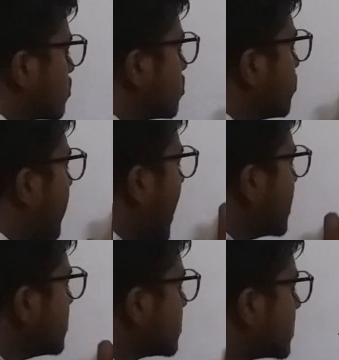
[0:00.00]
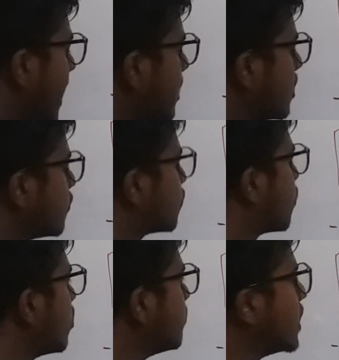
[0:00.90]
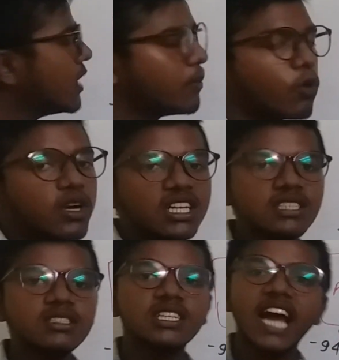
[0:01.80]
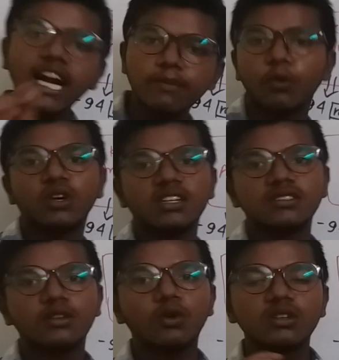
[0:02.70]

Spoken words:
So minus 94 millivolt is that potential,